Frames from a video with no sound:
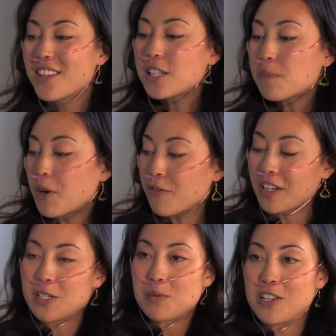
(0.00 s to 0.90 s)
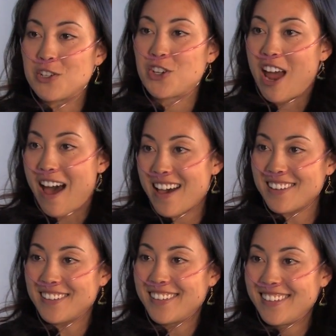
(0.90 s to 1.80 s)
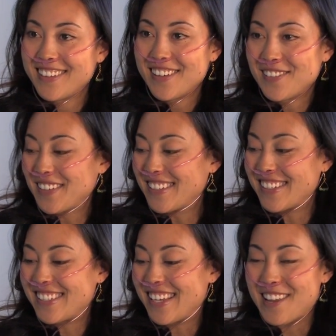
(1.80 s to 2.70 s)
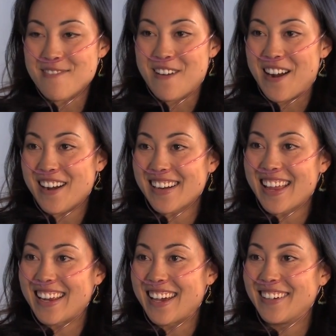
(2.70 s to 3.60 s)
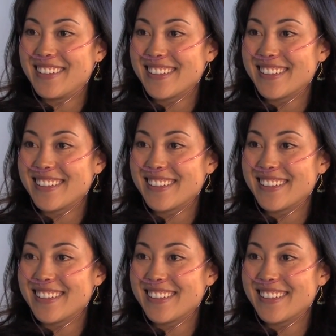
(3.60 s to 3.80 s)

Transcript: This is perfect because we can chat. Yep. We can just sit at the bar, just hang like out.